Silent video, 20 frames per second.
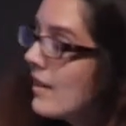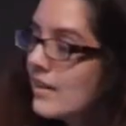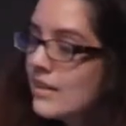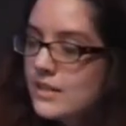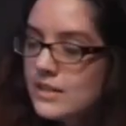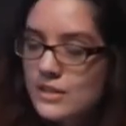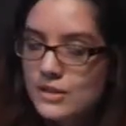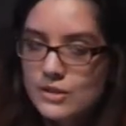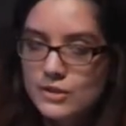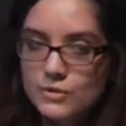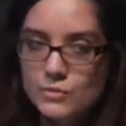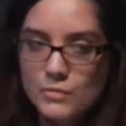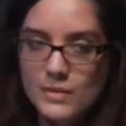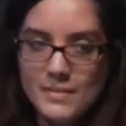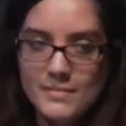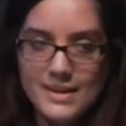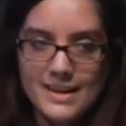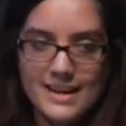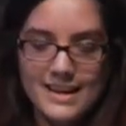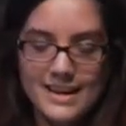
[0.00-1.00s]

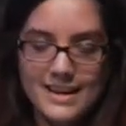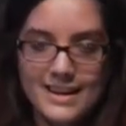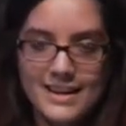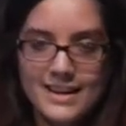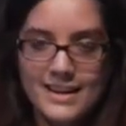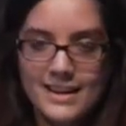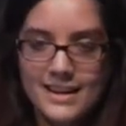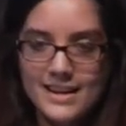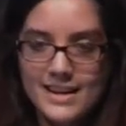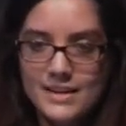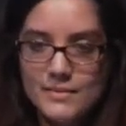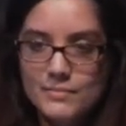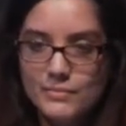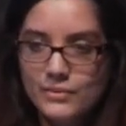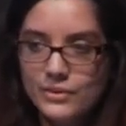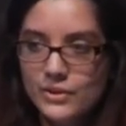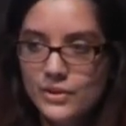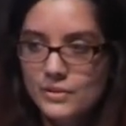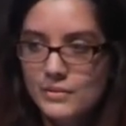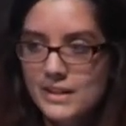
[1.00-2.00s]
swimming in
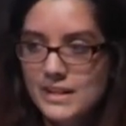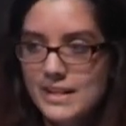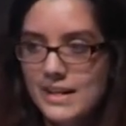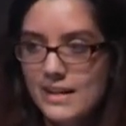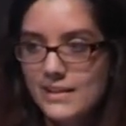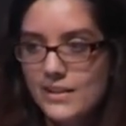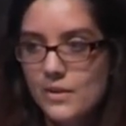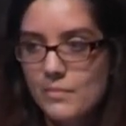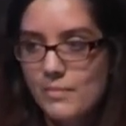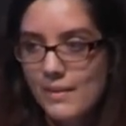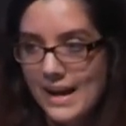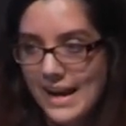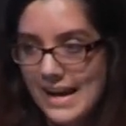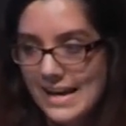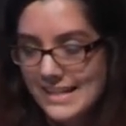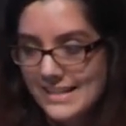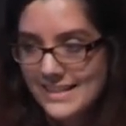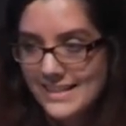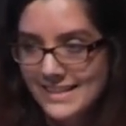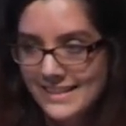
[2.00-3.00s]
blue and yellow
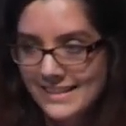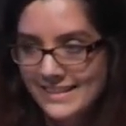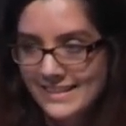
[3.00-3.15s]
paint.